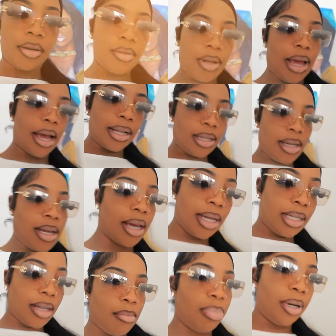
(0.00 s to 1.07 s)
that
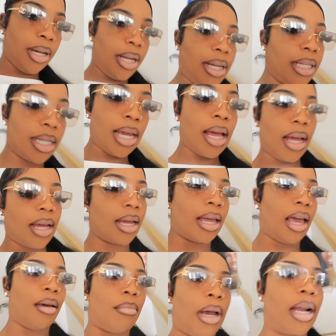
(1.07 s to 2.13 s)
is completed.
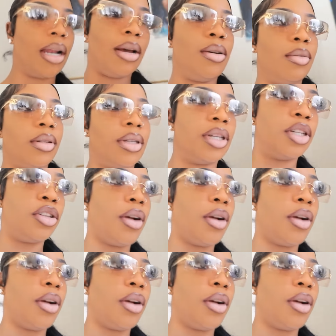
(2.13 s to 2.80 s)
Get my clothes in the